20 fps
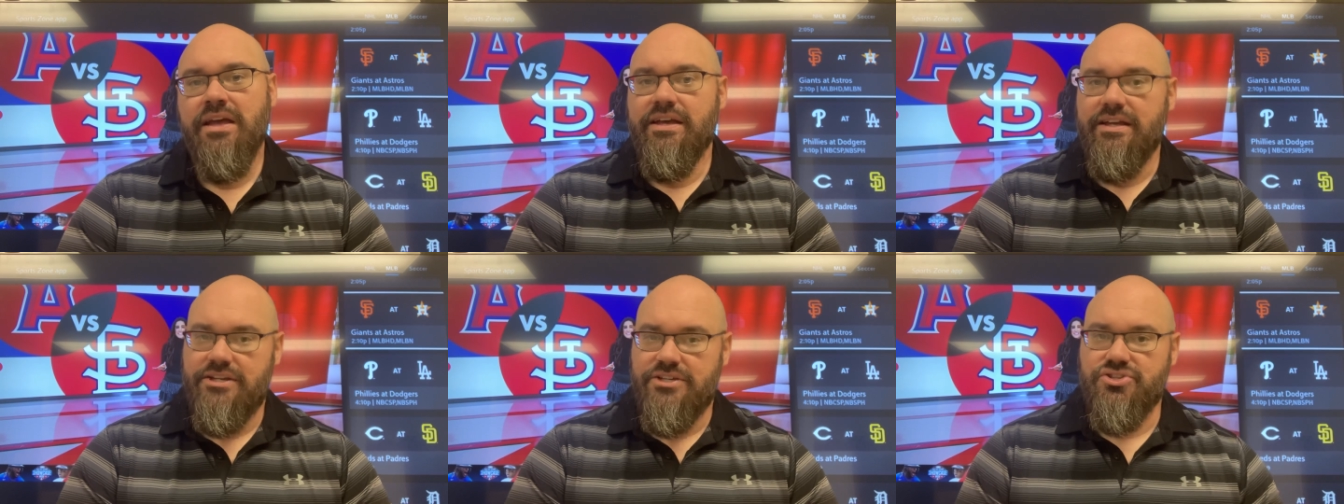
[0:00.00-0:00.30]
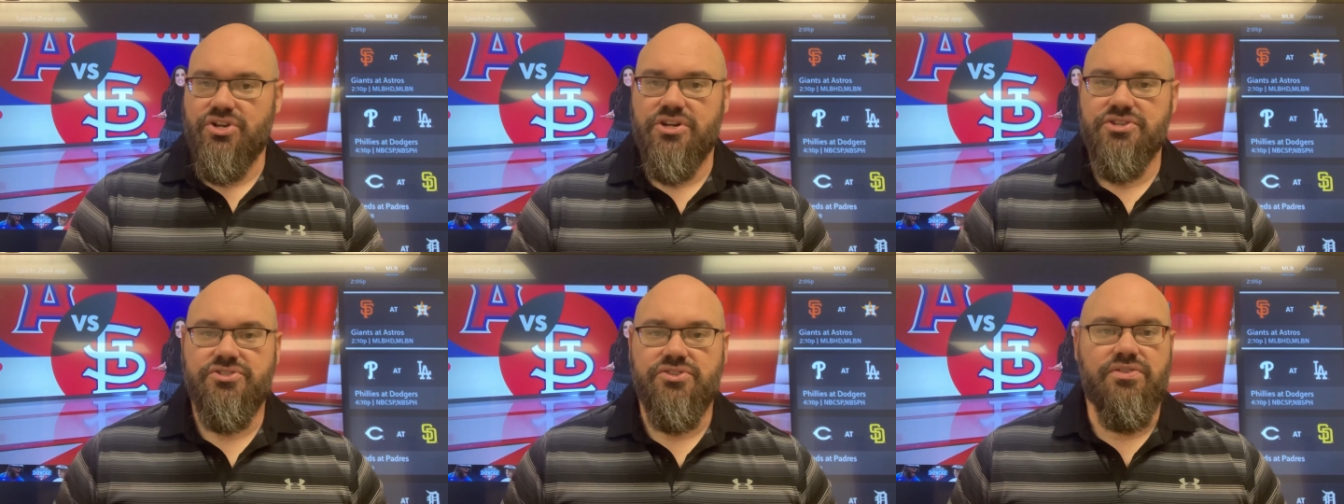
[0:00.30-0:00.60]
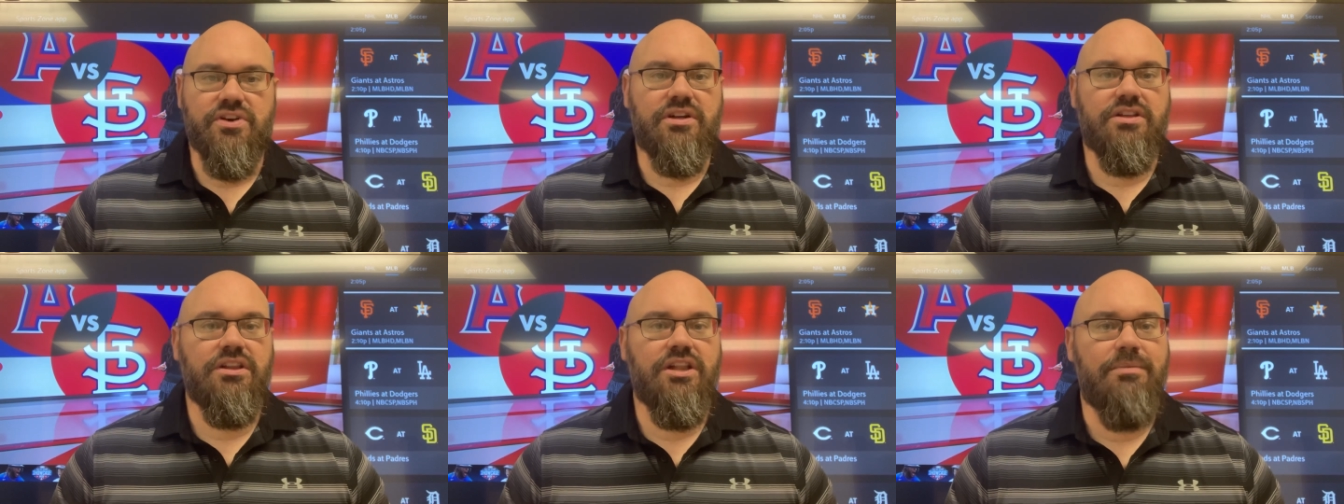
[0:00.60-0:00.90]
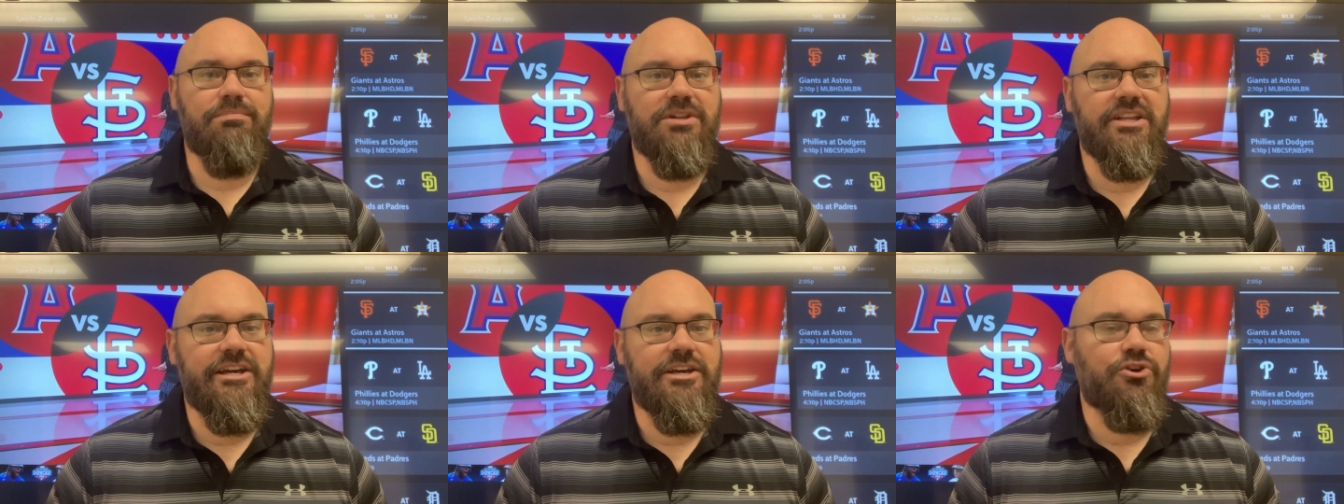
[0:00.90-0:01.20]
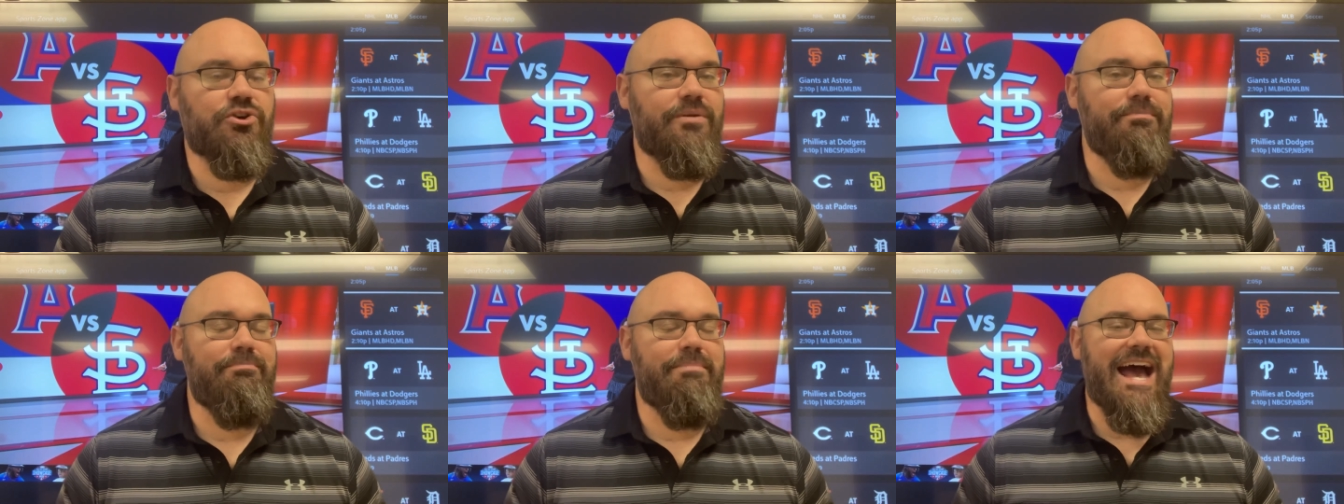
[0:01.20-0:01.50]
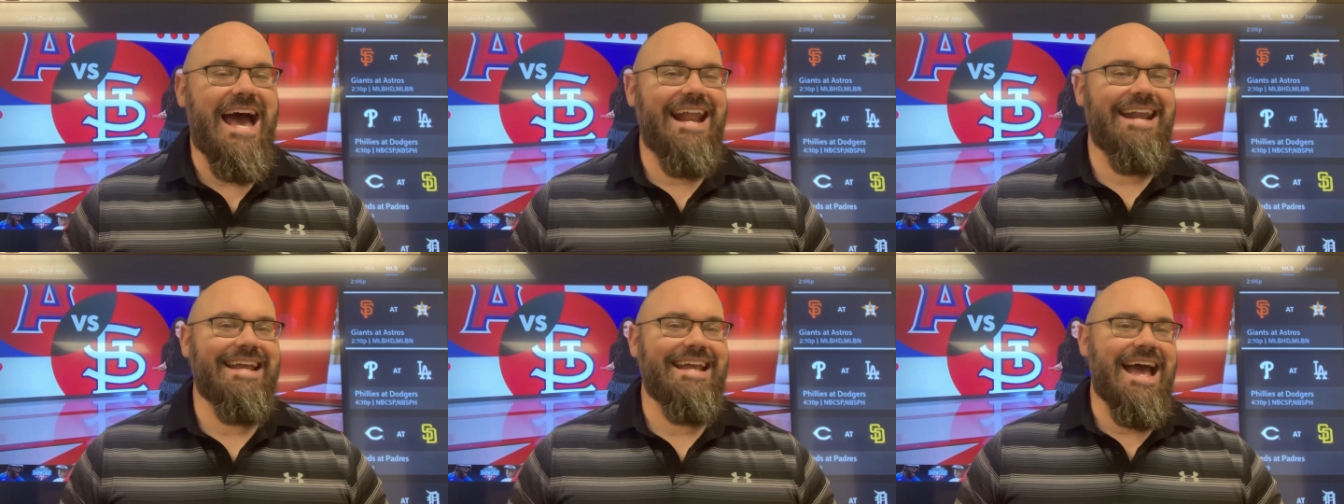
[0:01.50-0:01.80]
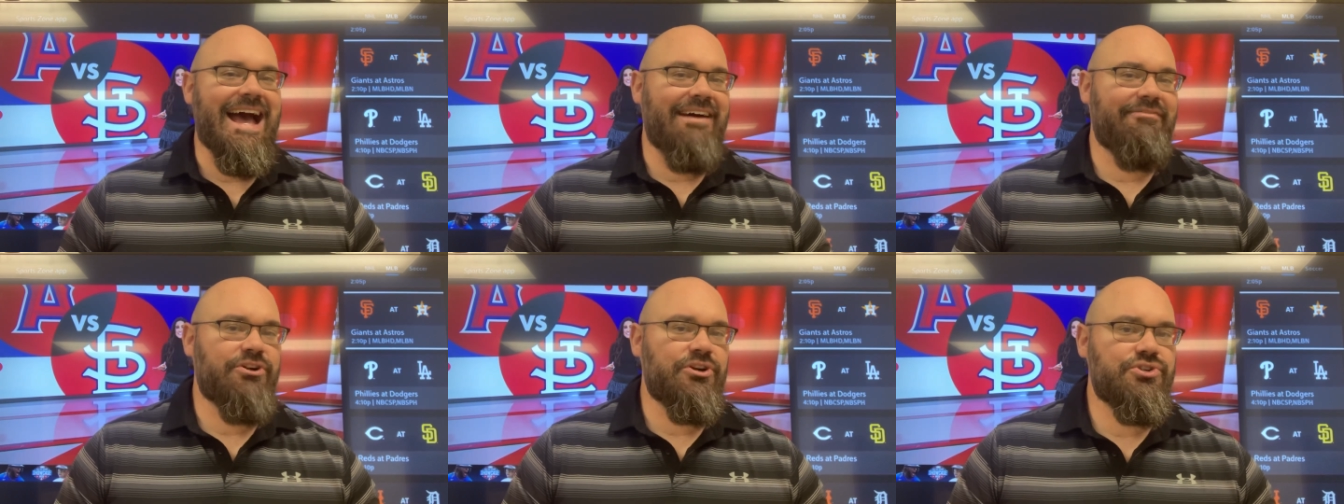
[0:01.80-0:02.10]
He's also the club leader in batting
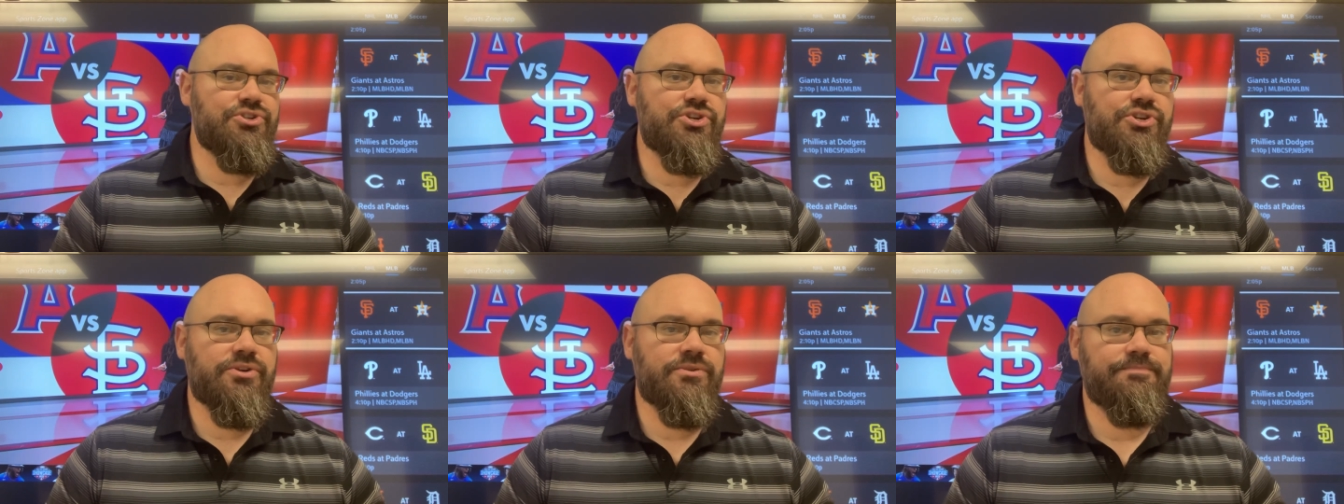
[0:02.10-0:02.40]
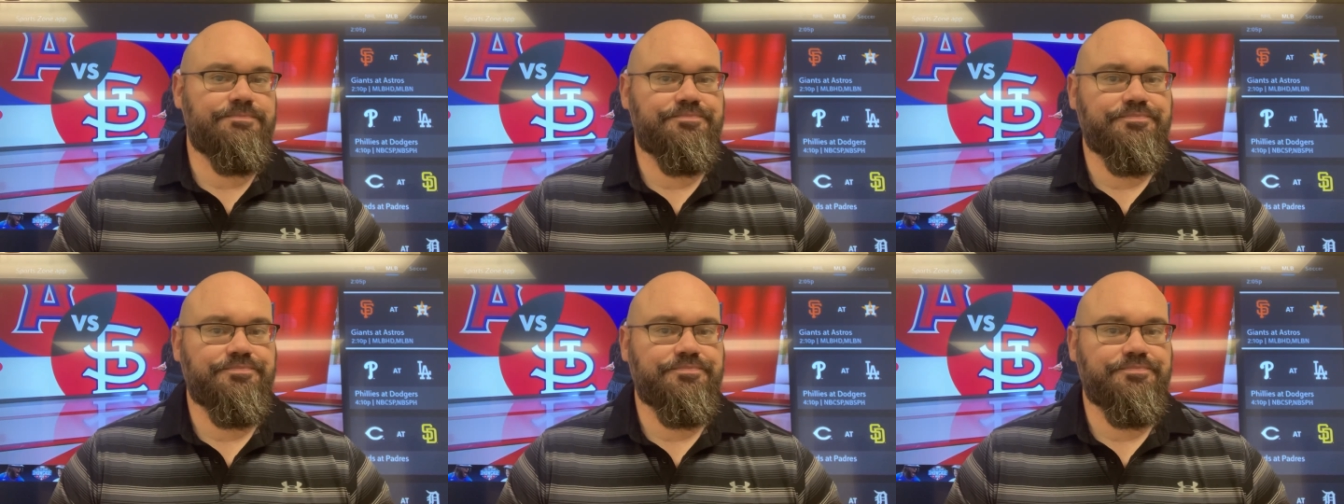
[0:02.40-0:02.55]
average.